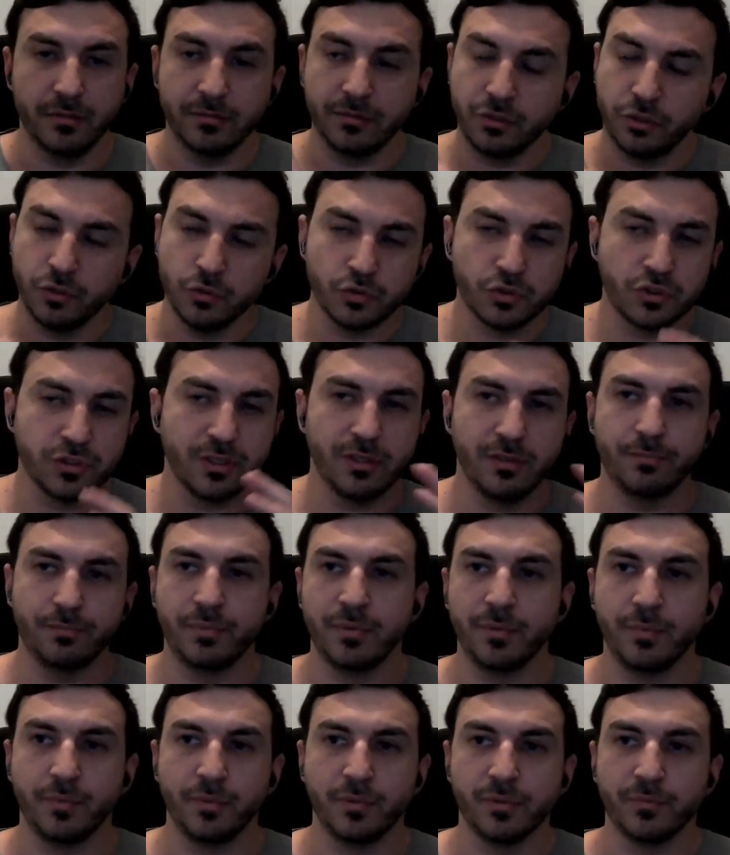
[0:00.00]
Usually,
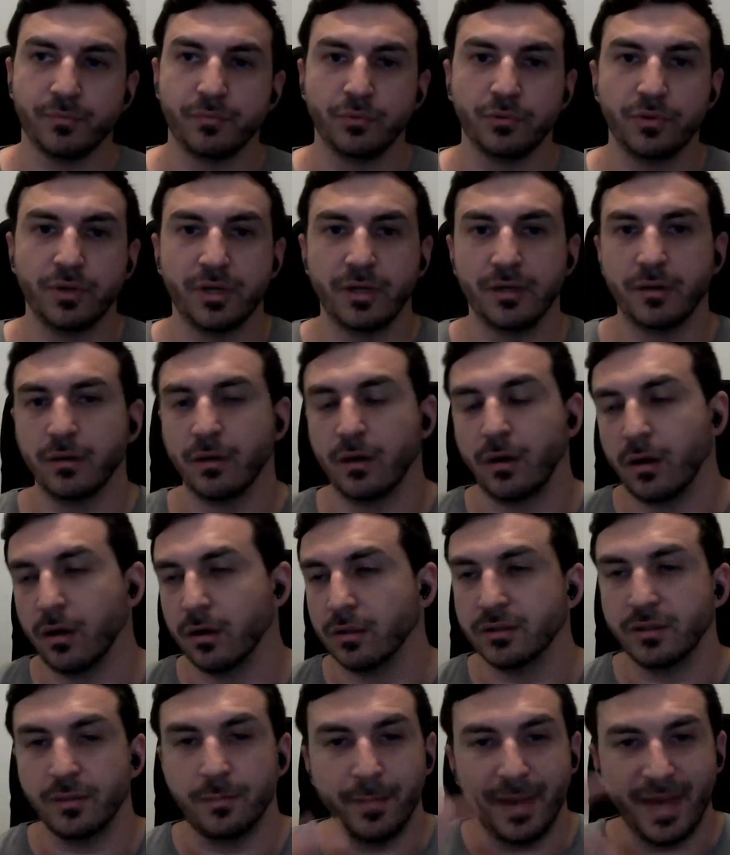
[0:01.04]
people put it
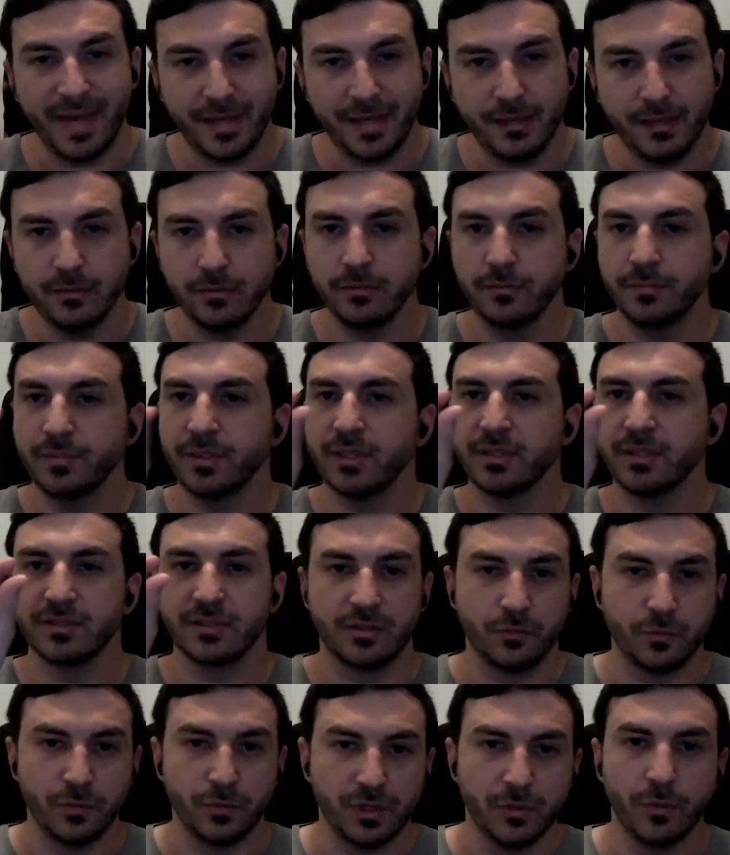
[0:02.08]
on the menu
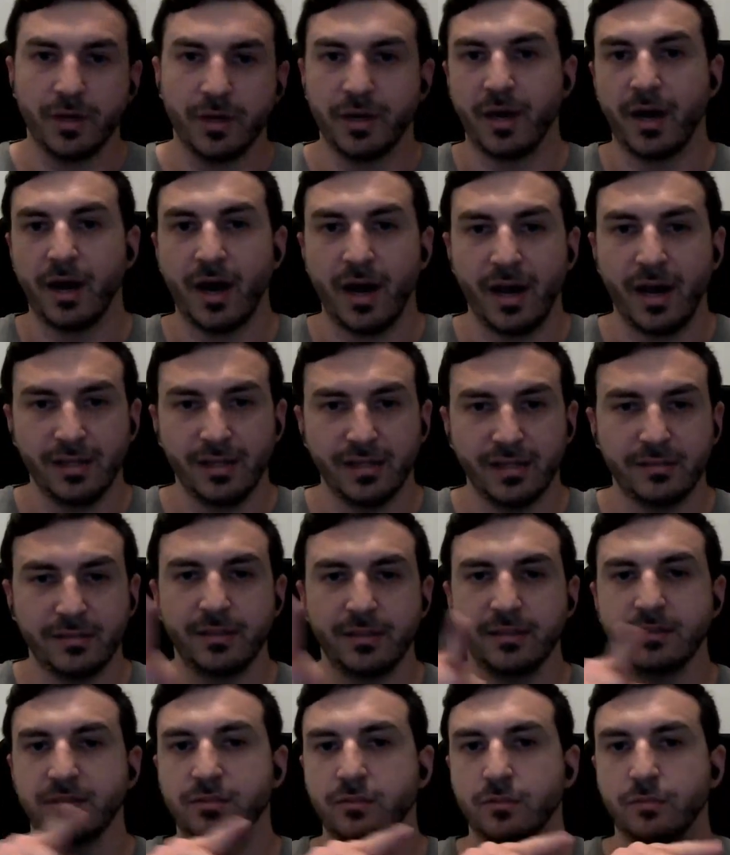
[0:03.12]
because they really want to highlight
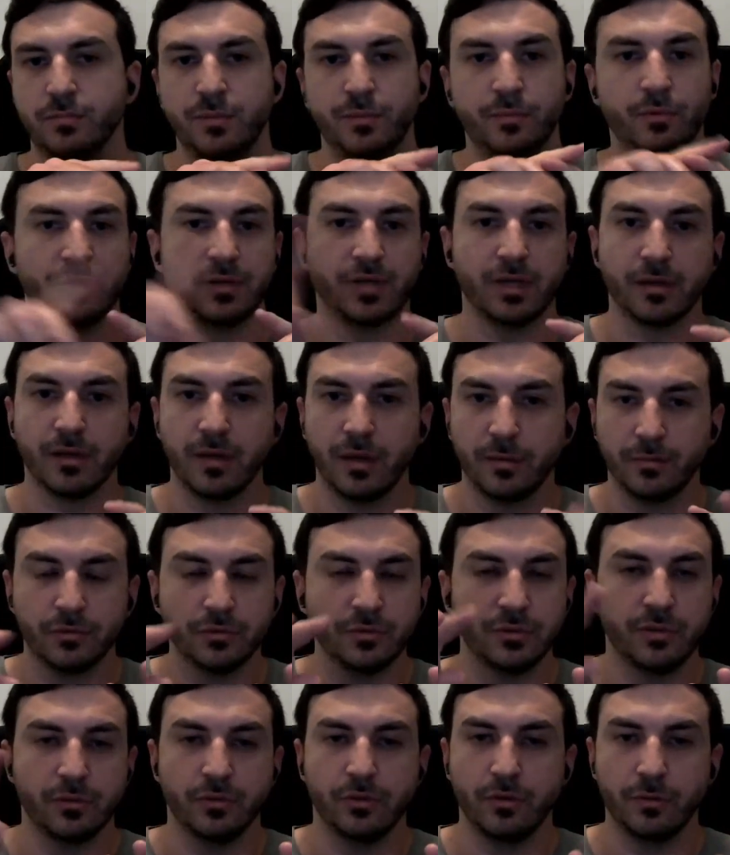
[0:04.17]
it so people can come to
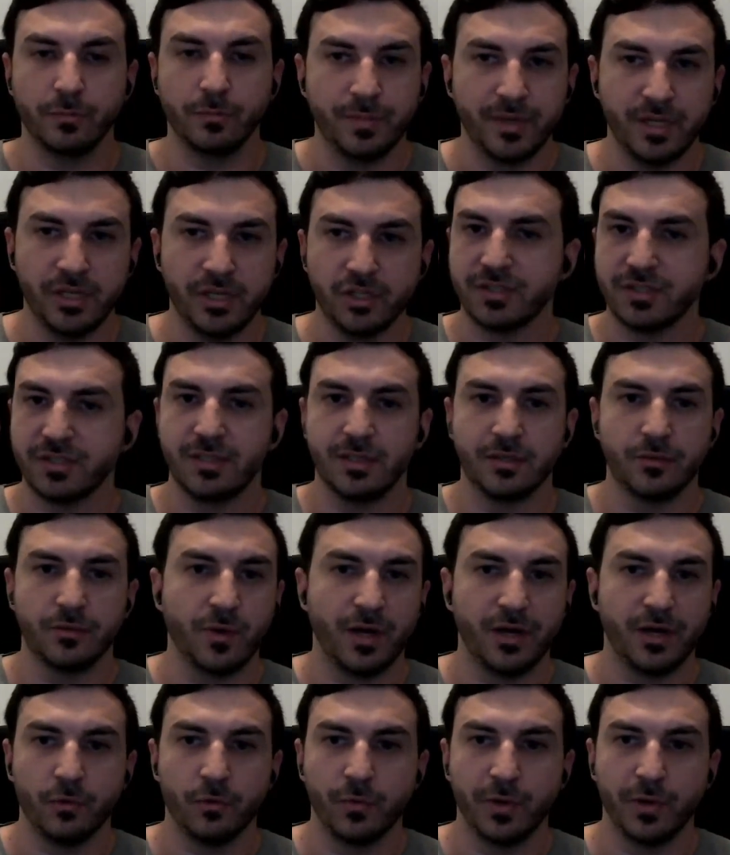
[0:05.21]
their homepage, see it
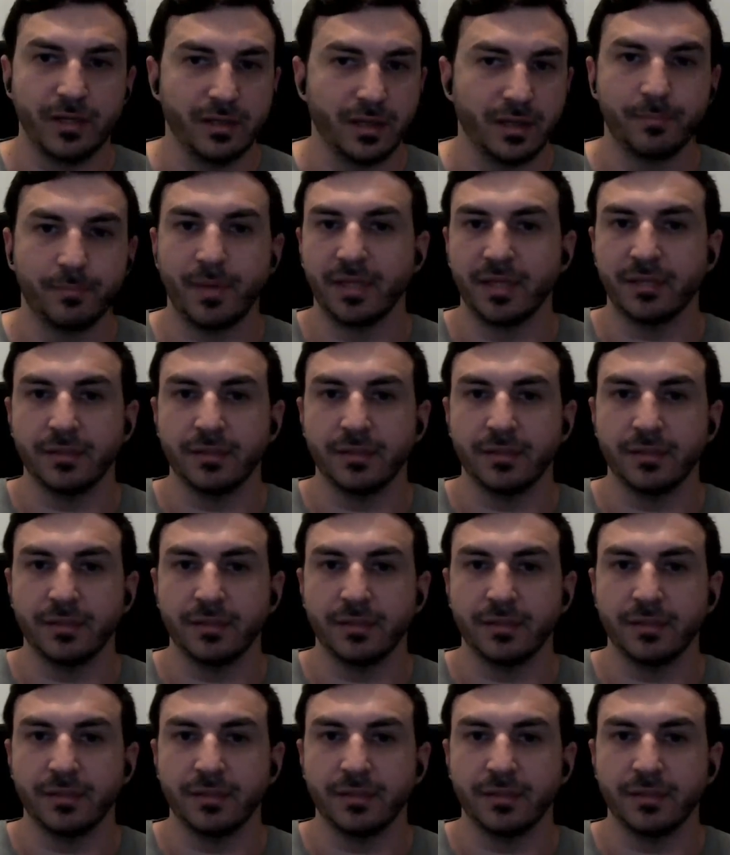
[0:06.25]
right away, like